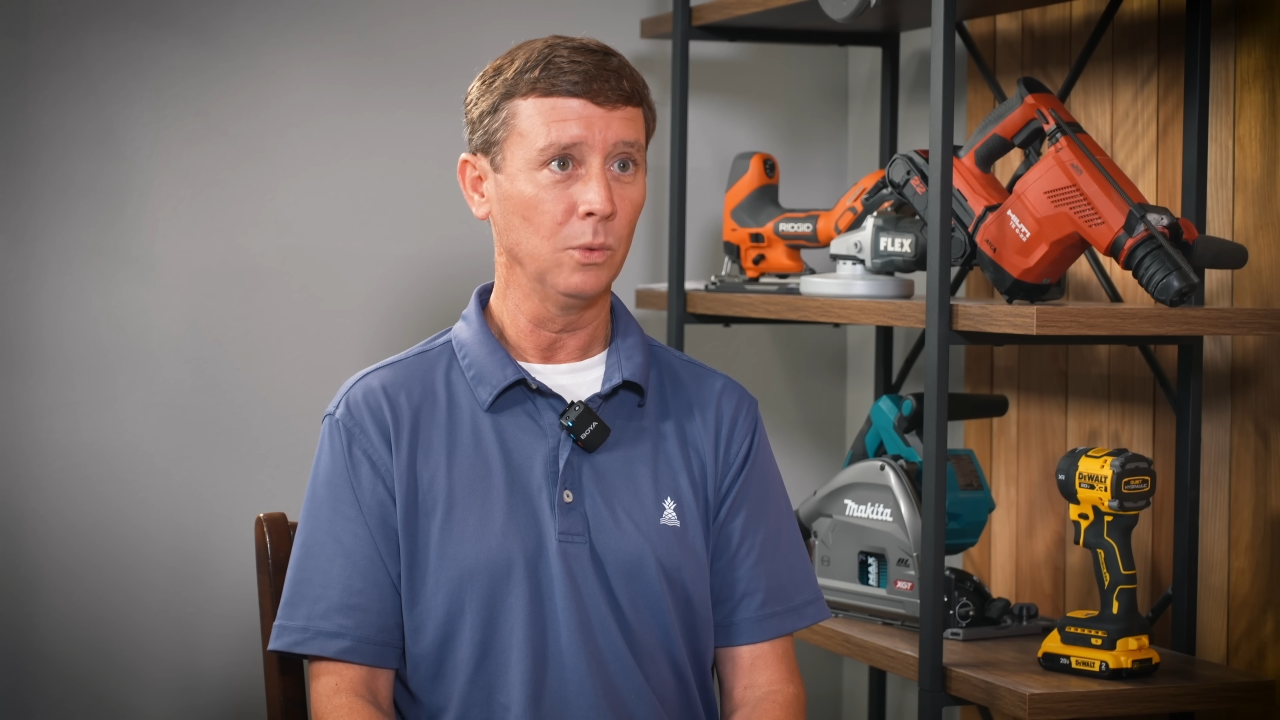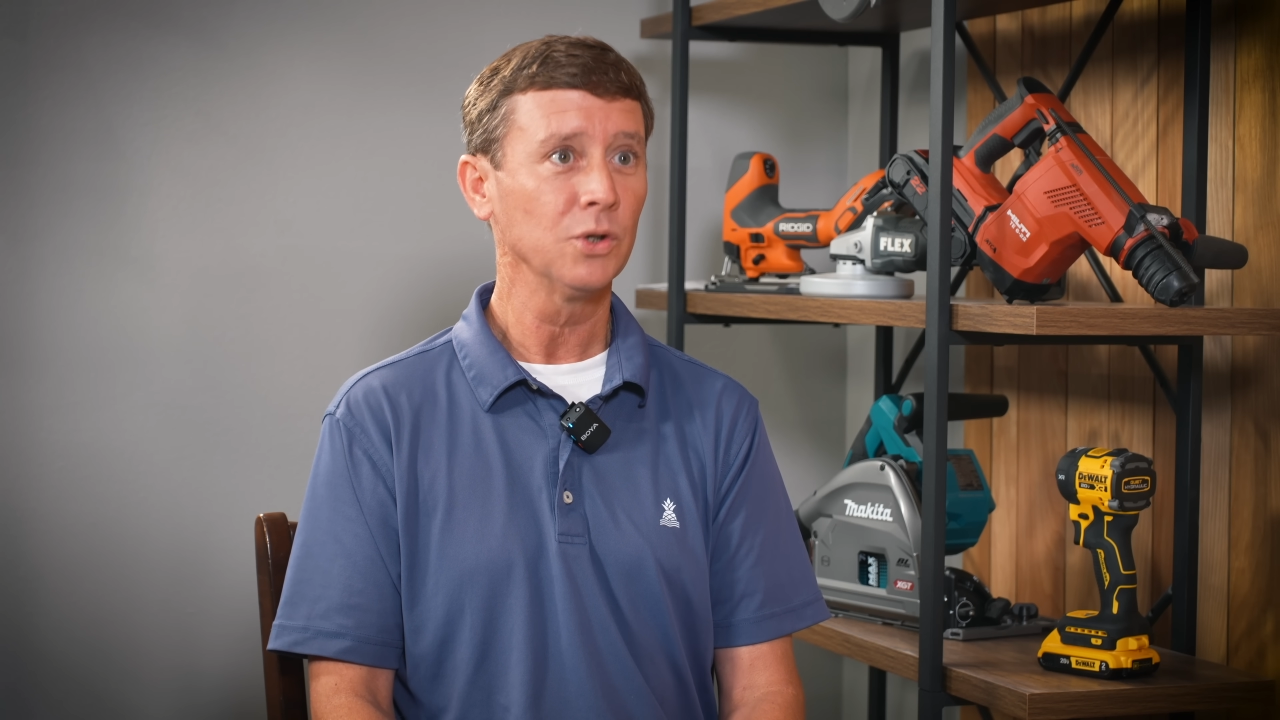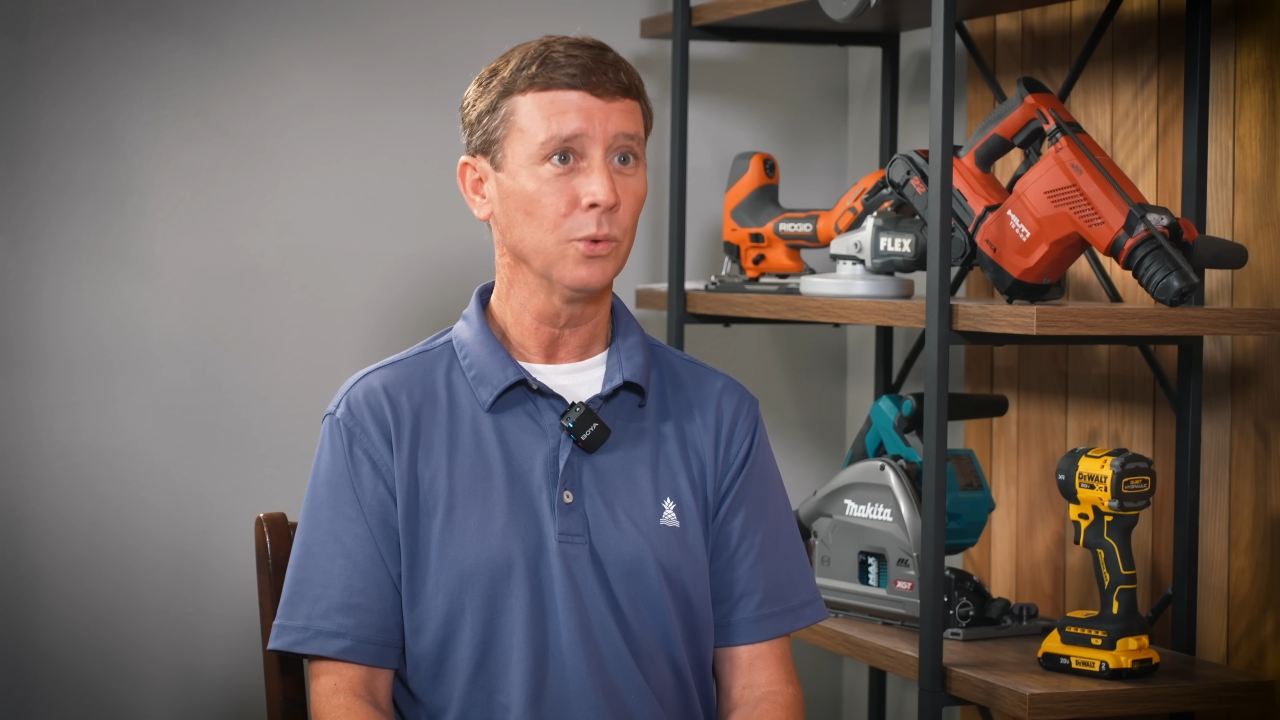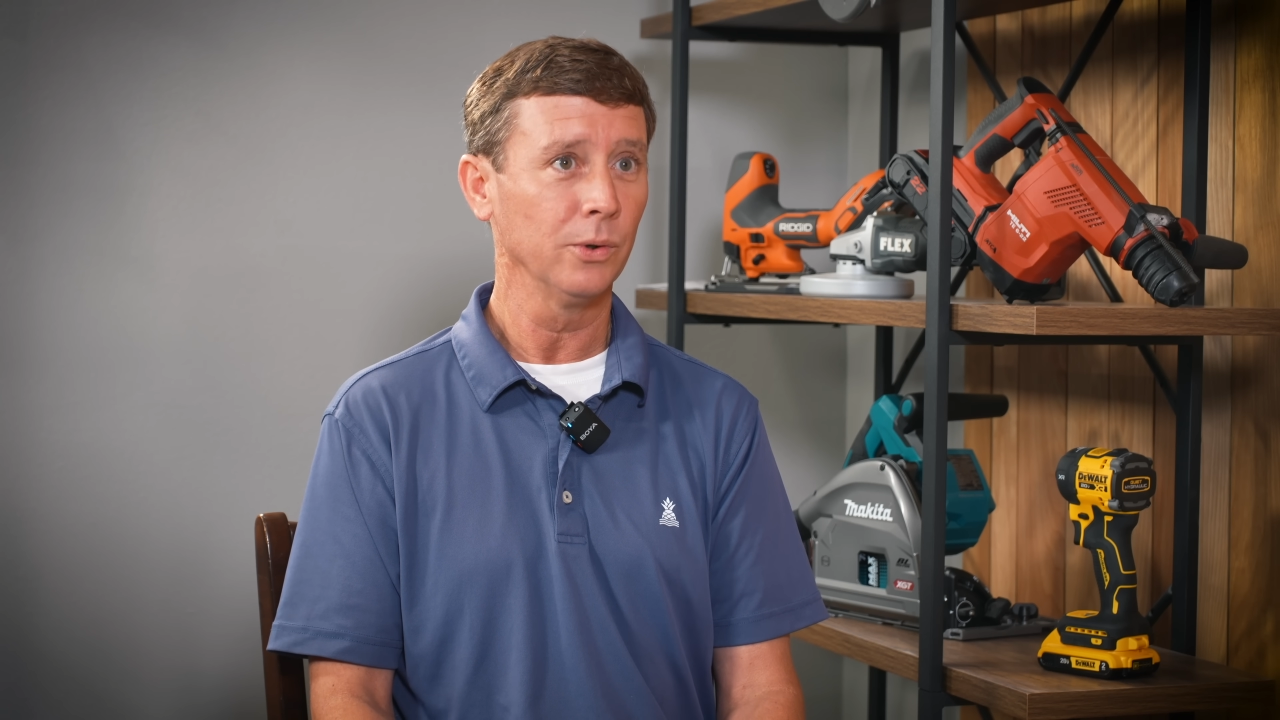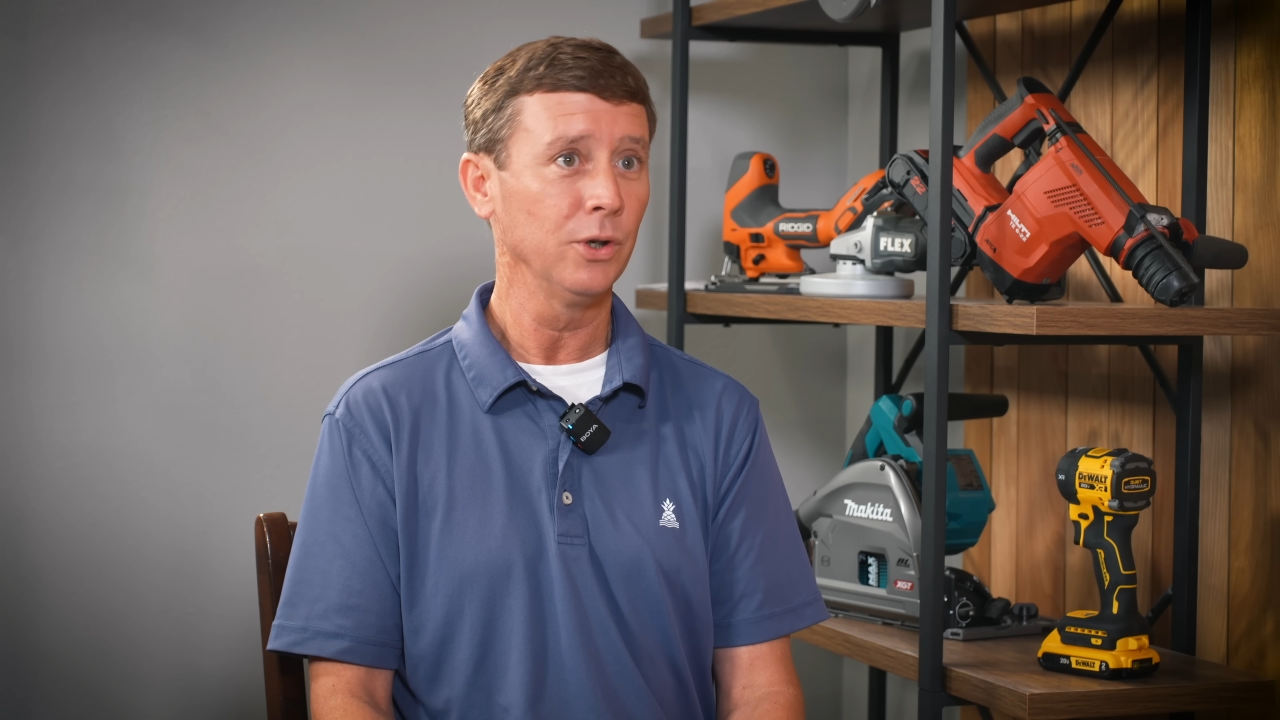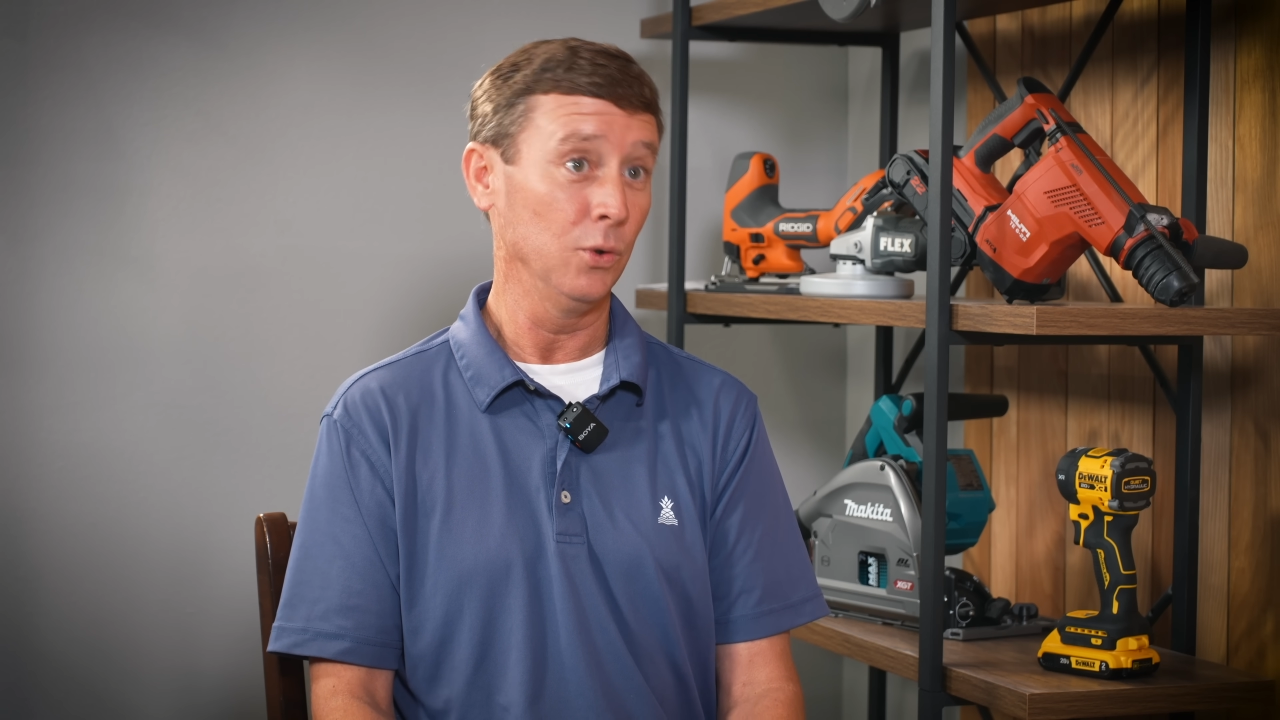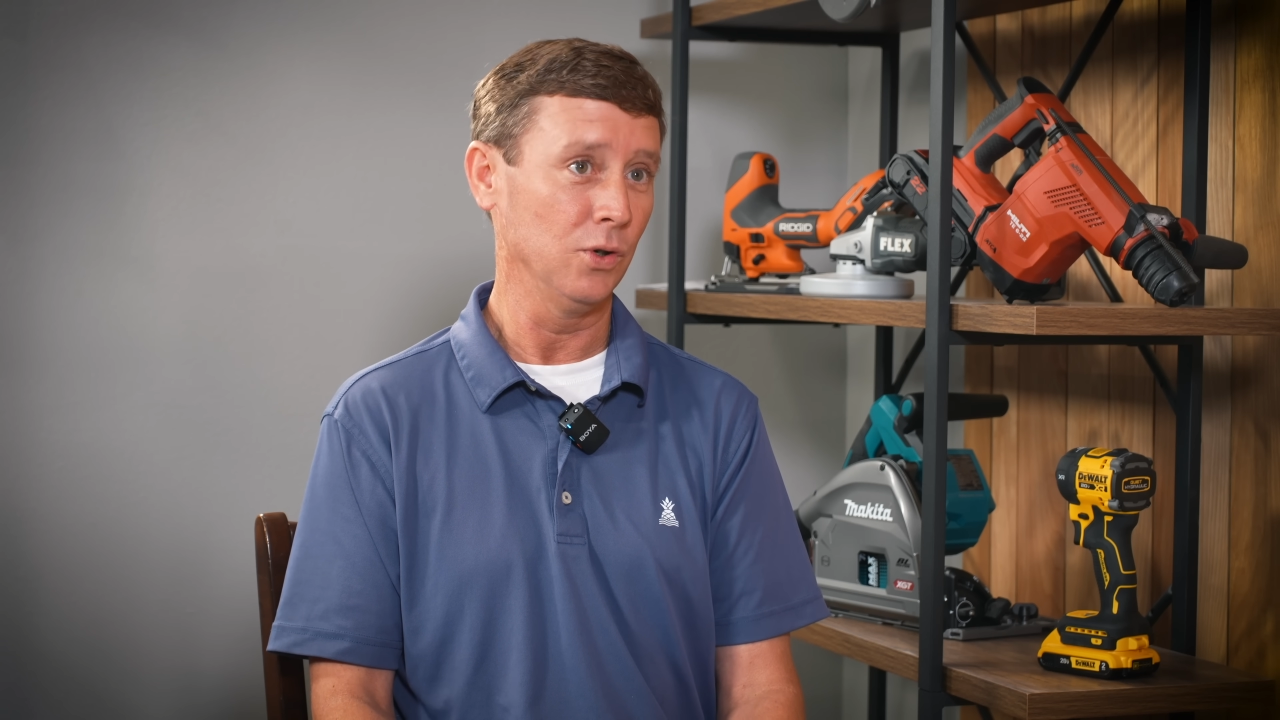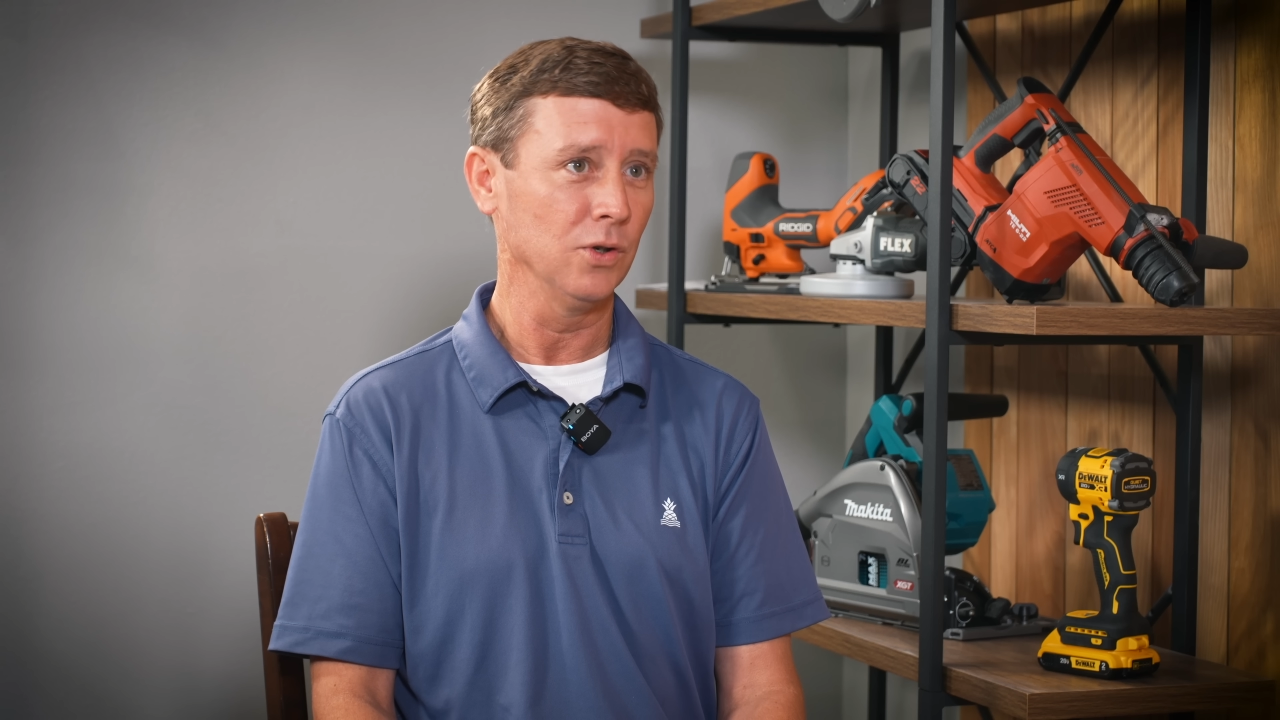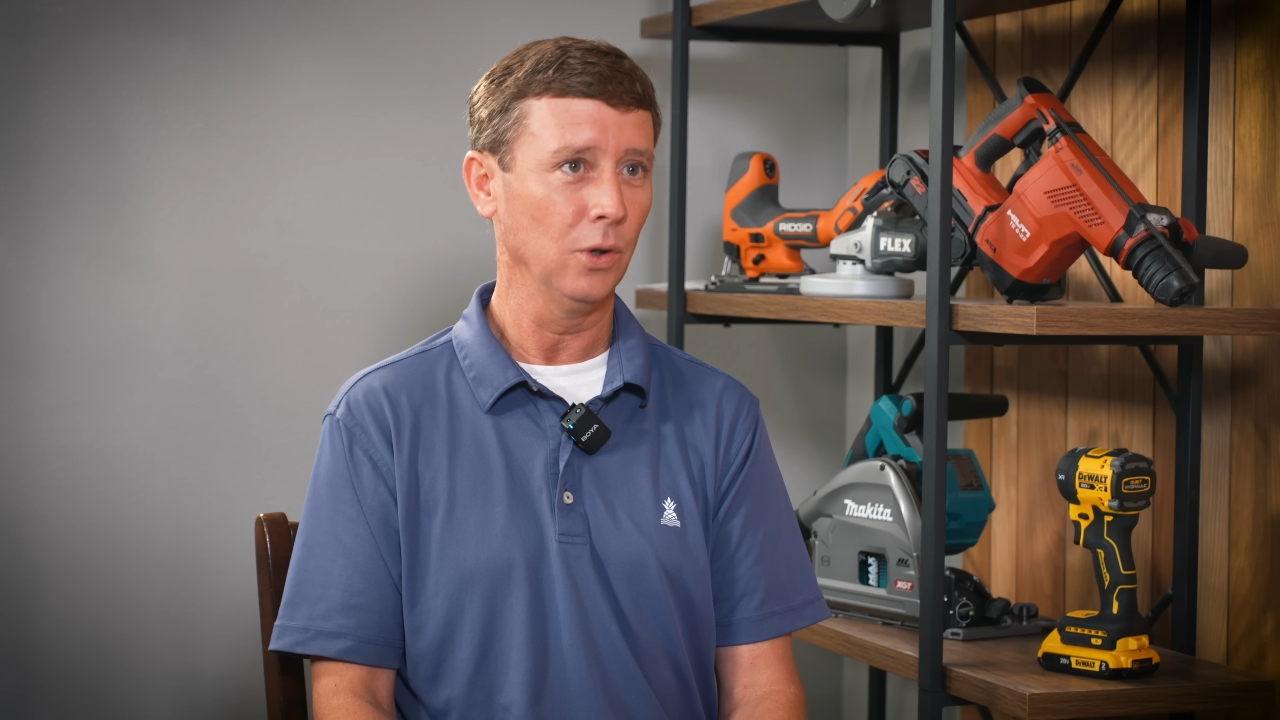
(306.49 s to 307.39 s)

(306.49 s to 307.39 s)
which reduces